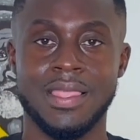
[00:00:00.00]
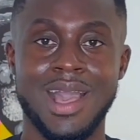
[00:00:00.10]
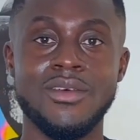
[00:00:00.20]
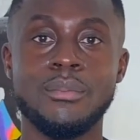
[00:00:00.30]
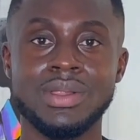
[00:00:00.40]

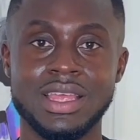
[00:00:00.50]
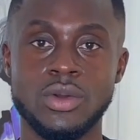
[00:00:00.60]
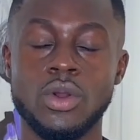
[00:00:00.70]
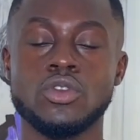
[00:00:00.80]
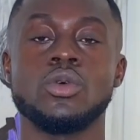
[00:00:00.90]
Have a plan
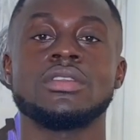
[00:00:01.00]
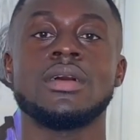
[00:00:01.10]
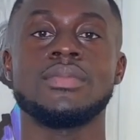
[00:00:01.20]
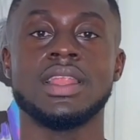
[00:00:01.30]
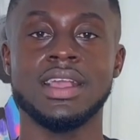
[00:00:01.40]
and work towards
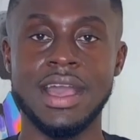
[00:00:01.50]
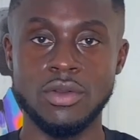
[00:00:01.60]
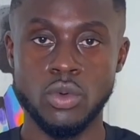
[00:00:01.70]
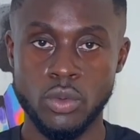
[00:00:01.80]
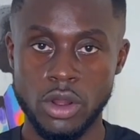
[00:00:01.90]
something and
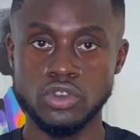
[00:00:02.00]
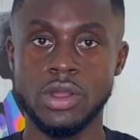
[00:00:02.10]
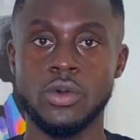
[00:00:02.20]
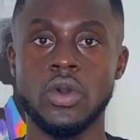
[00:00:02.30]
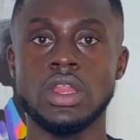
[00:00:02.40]
God will reward
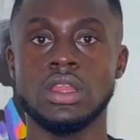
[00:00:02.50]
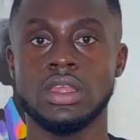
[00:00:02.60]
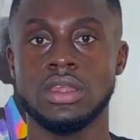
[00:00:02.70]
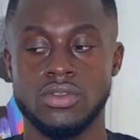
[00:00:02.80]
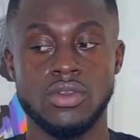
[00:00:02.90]
you
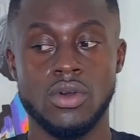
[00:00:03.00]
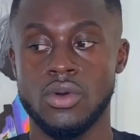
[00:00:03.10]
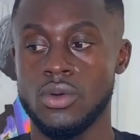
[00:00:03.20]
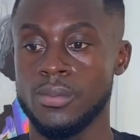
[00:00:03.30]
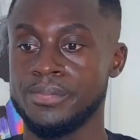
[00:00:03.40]
accordingly.
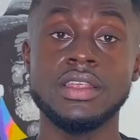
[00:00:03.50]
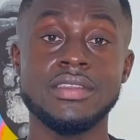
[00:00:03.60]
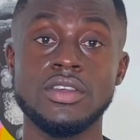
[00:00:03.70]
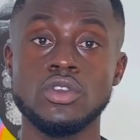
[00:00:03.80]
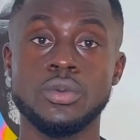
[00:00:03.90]
So it
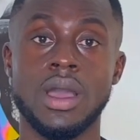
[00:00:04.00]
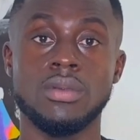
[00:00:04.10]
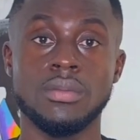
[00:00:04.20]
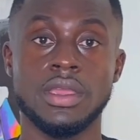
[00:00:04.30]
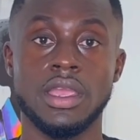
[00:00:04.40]
is a huge
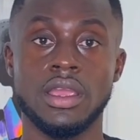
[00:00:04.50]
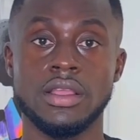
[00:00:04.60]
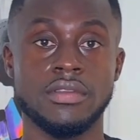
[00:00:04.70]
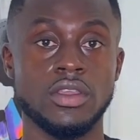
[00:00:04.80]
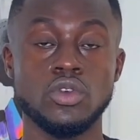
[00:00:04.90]
problem here.
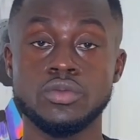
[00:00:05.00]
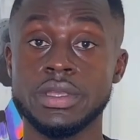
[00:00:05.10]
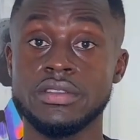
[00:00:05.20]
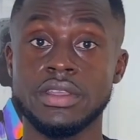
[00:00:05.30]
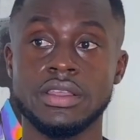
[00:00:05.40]
It's a huge
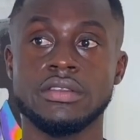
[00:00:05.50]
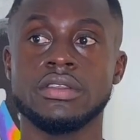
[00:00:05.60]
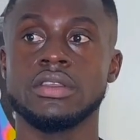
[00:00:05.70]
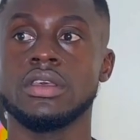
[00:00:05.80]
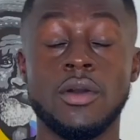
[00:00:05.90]

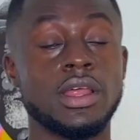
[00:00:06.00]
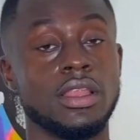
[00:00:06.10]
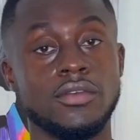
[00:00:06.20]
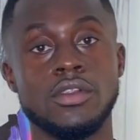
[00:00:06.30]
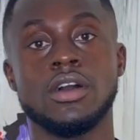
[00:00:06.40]
business. I want
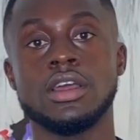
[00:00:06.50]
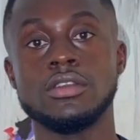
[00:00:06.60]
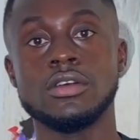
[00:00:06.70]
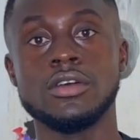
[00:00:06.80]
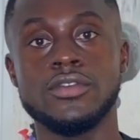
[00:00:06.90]
to live long
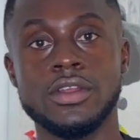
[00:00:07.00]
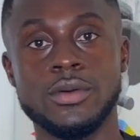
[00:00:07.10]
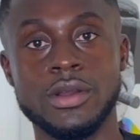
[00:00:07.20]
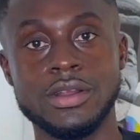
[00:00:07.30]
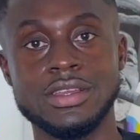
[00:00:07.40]
and do good for the
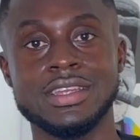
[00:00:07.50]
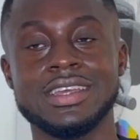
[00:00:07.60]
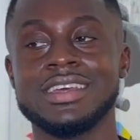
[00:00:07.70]
world.